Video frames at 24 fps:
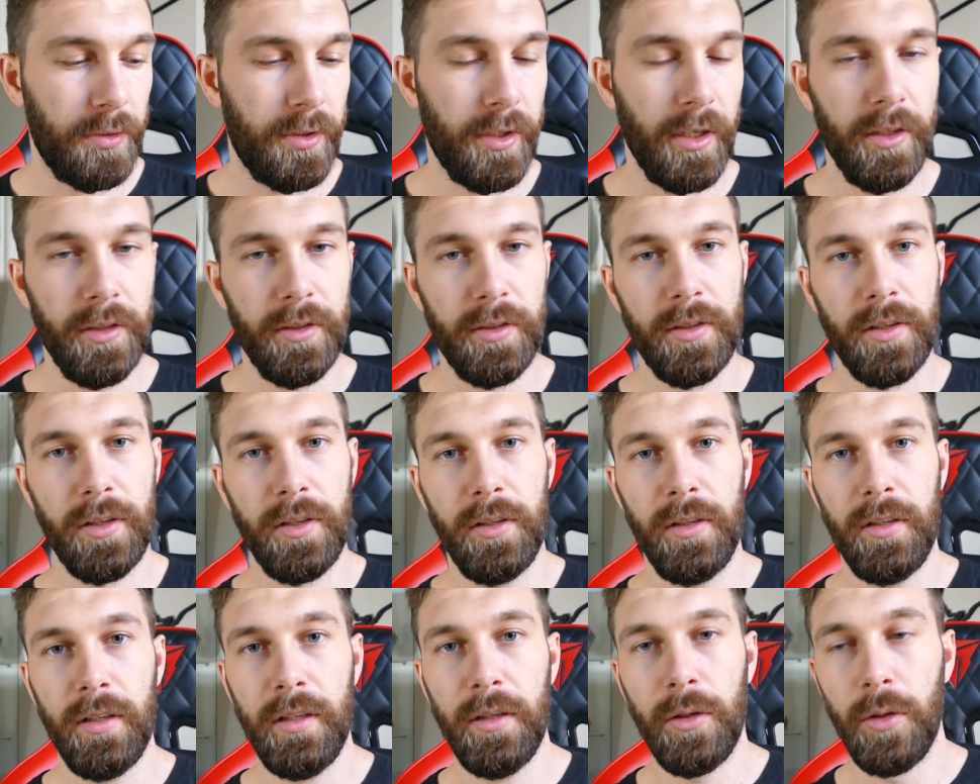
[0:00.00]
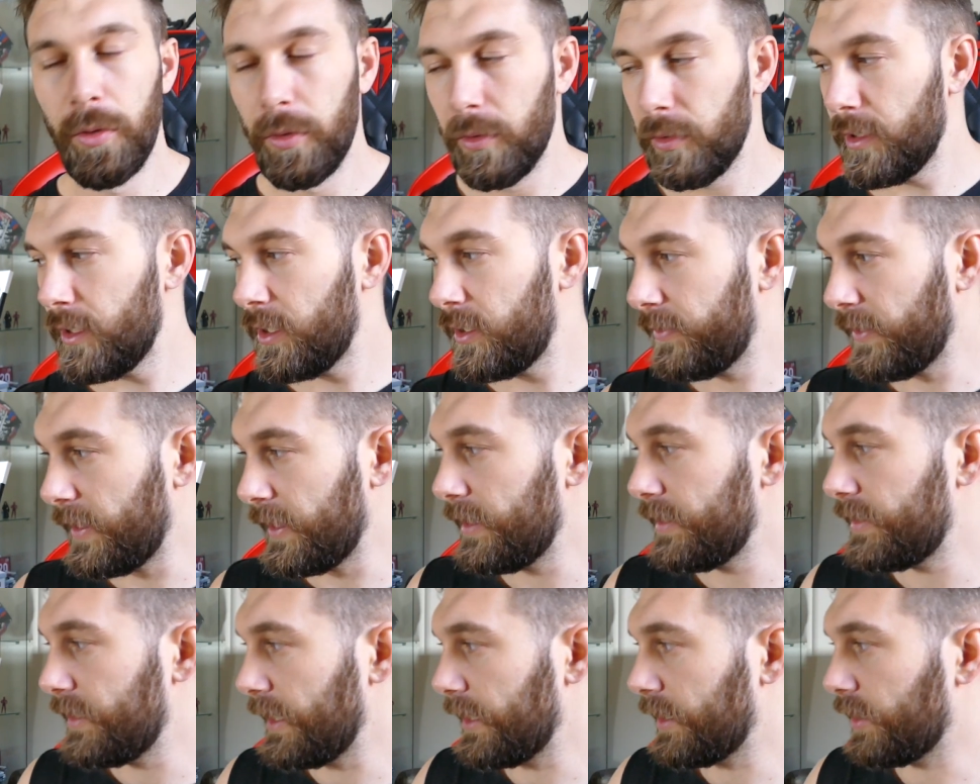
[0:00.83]
So it's all this
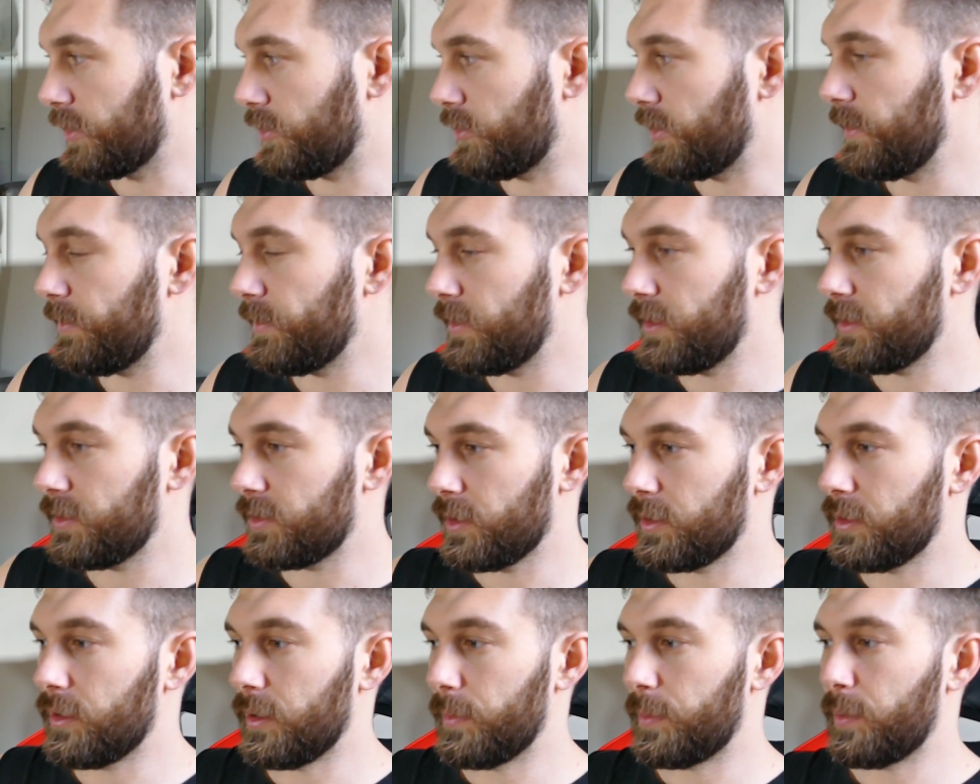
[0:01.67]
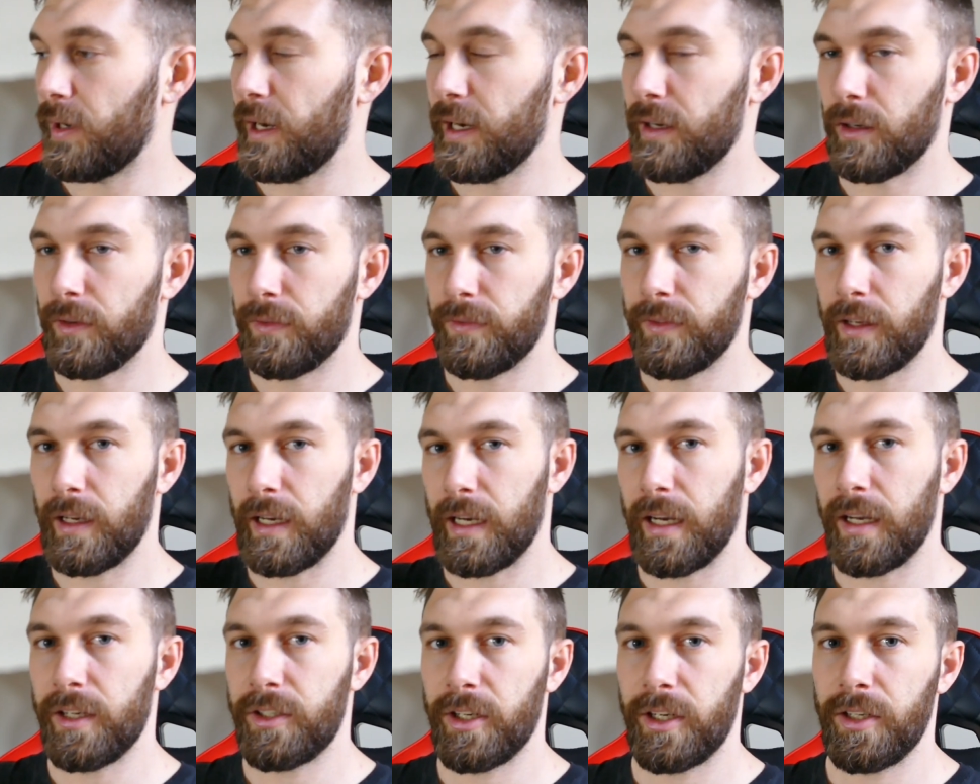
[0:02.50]
Fanatec equipment is going to operate off the
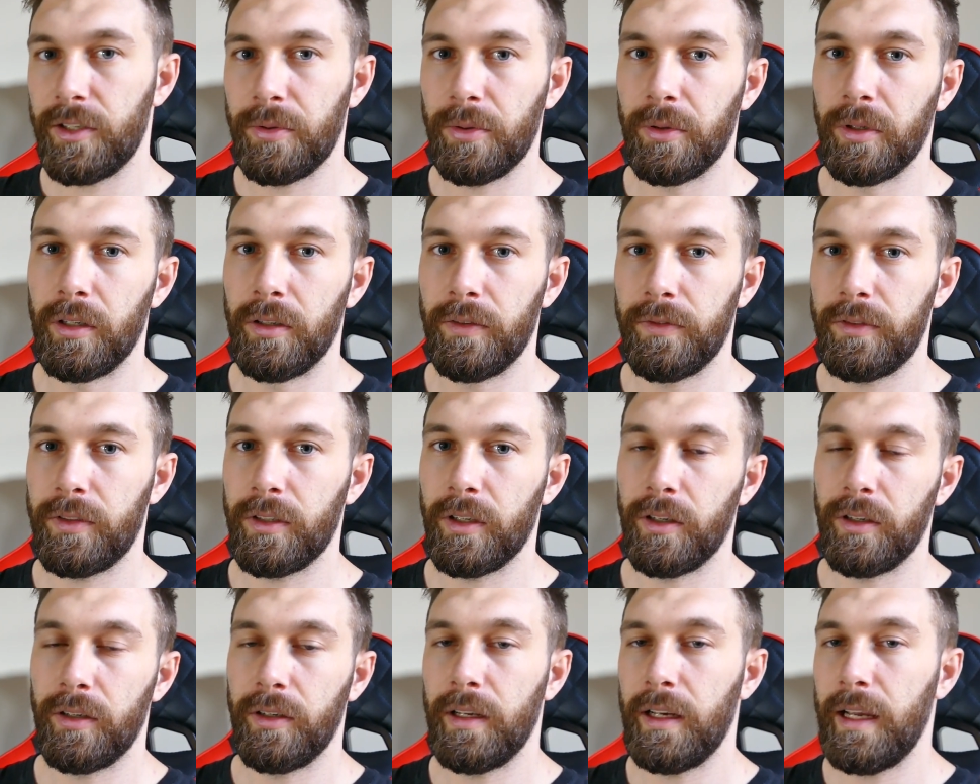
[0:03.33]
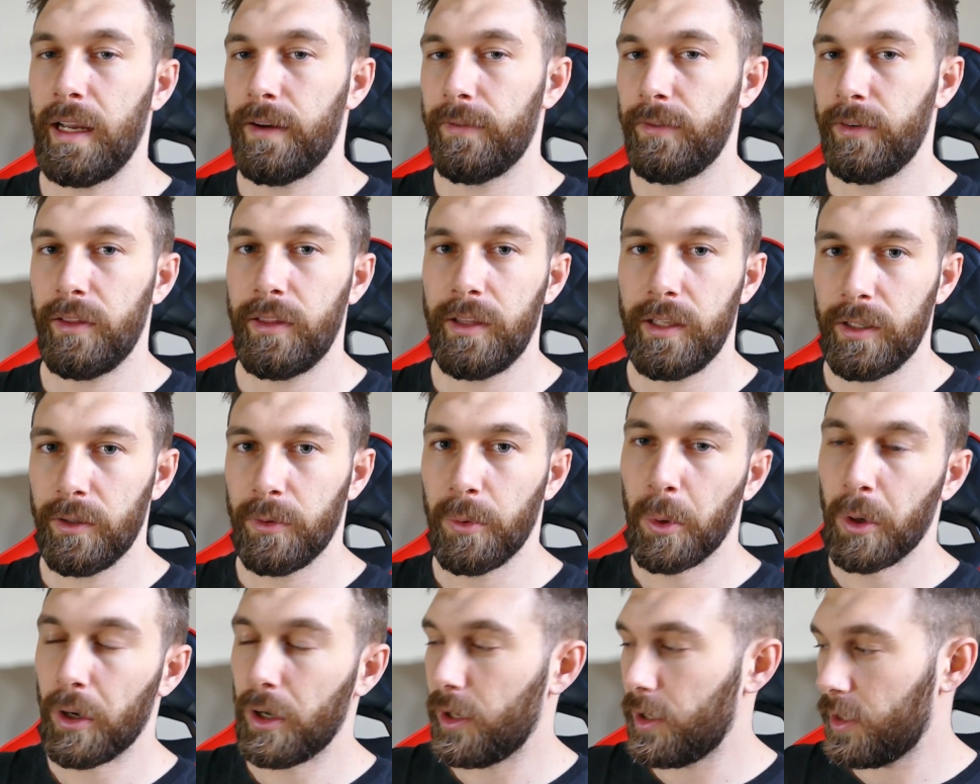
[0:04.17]
RJ12. So
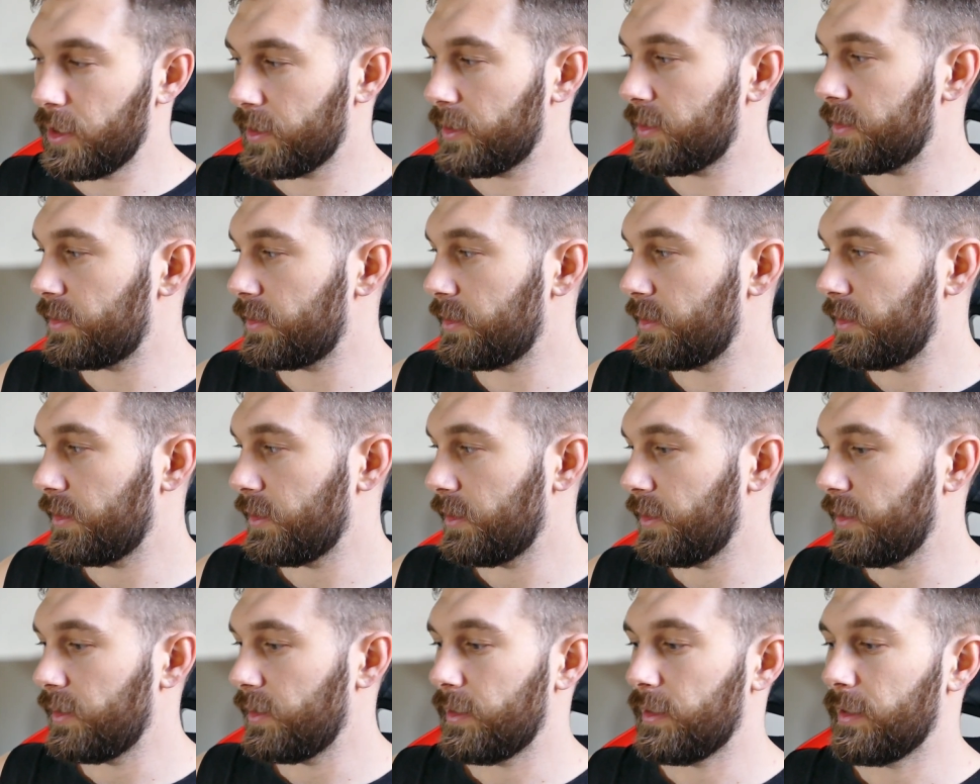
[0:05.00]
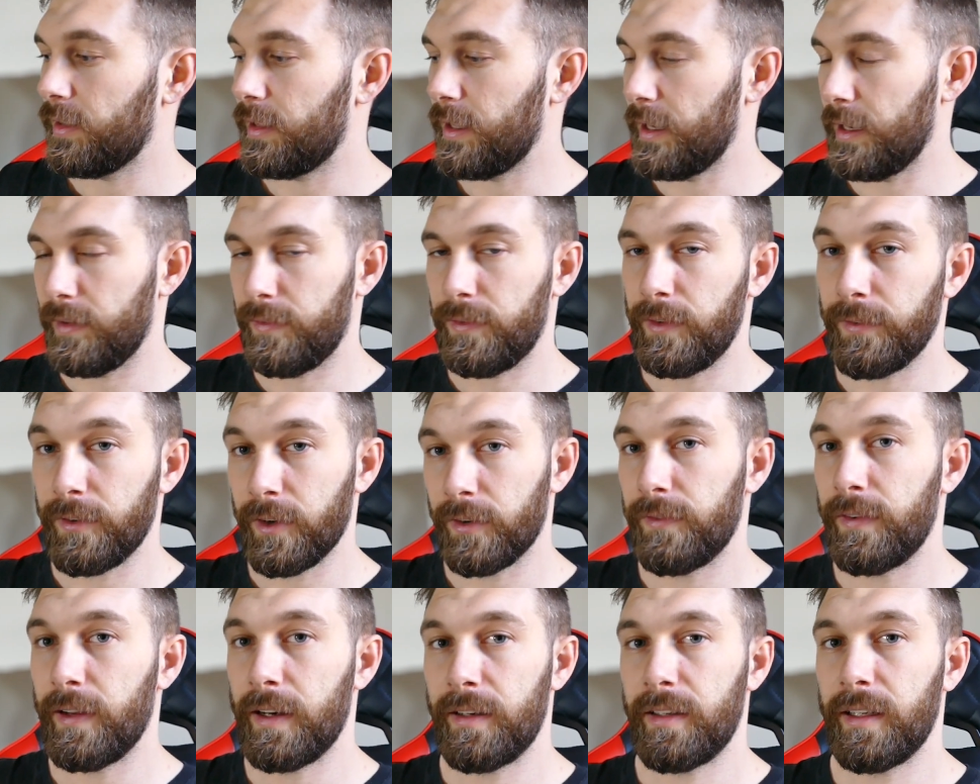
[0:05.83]
everything works that if you've
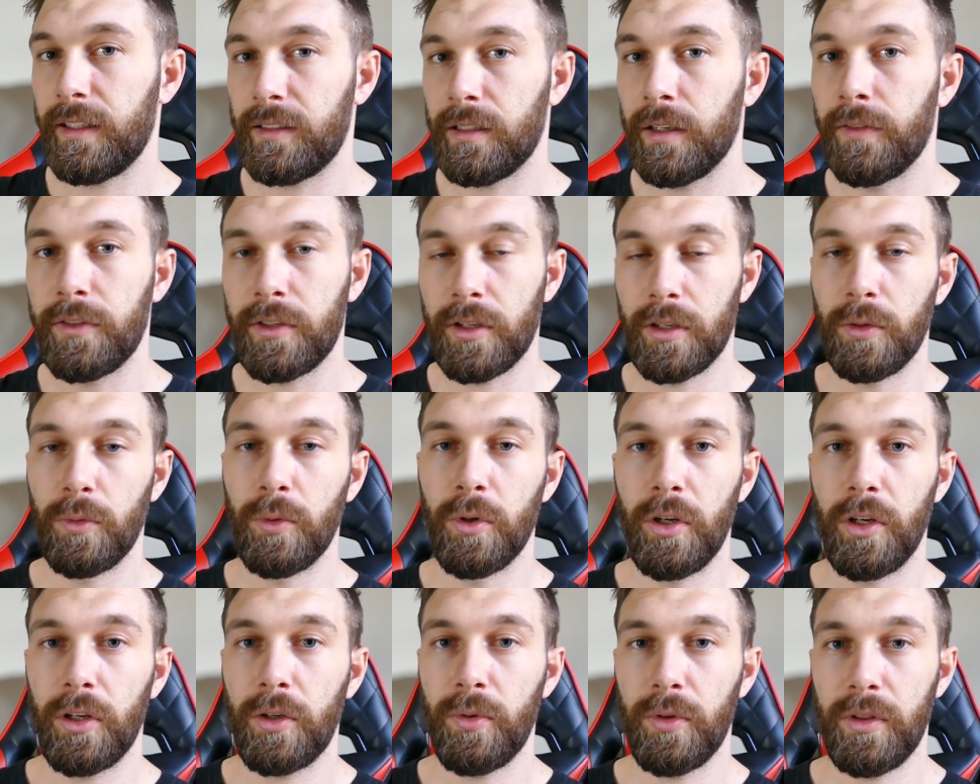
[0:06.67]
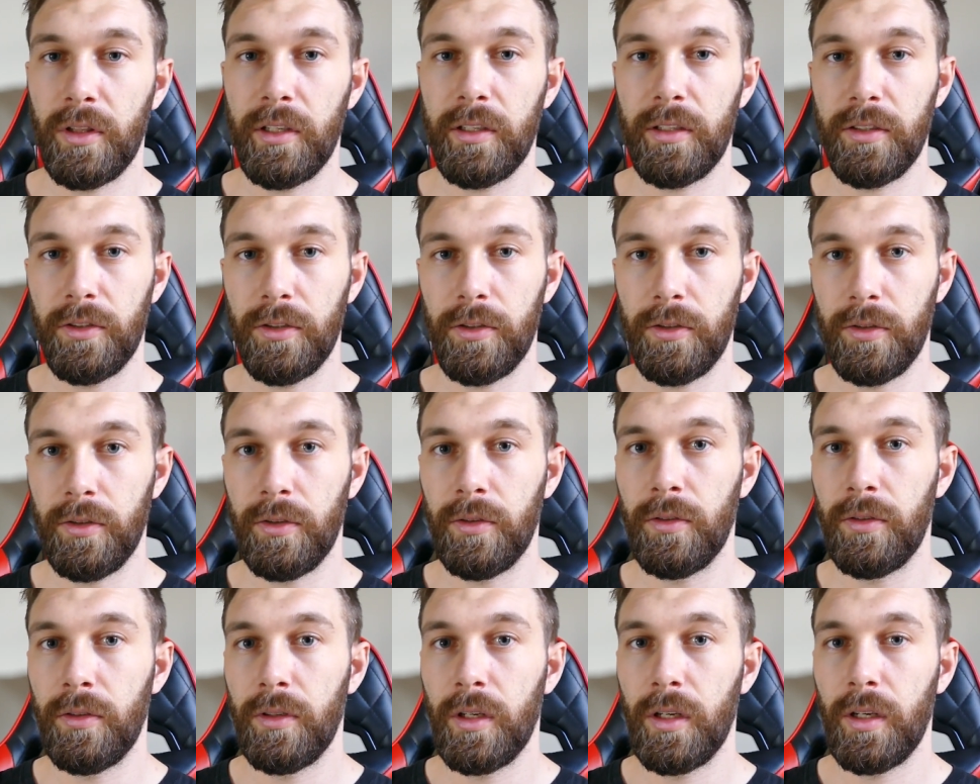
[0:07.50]
got Fanatec stuff is going to work with this
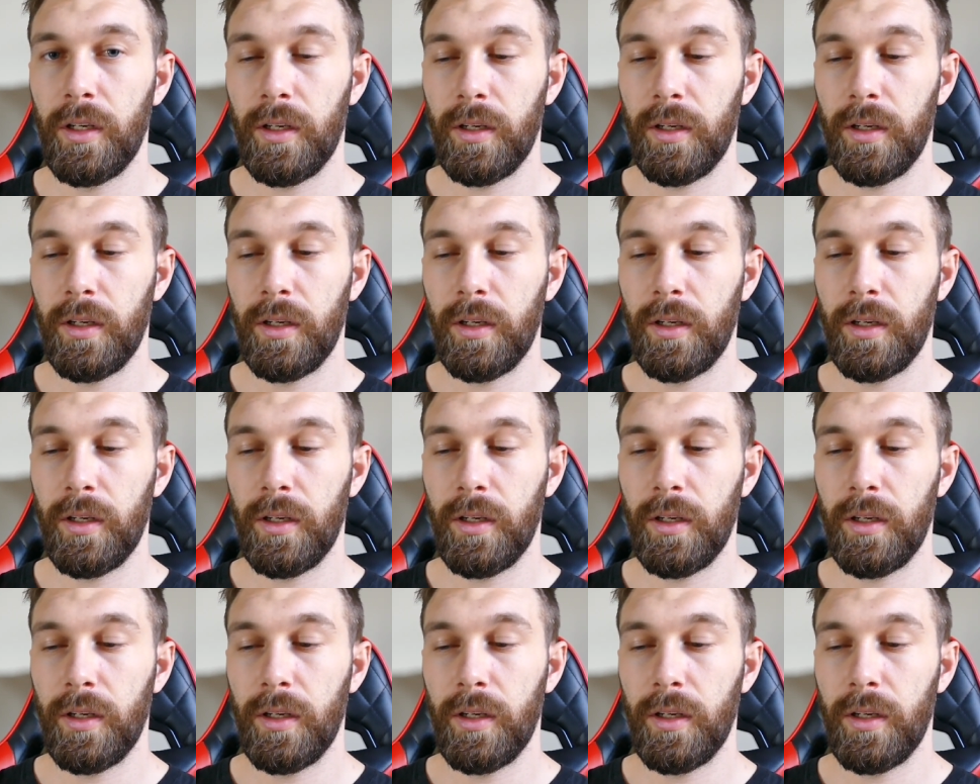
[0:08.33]
new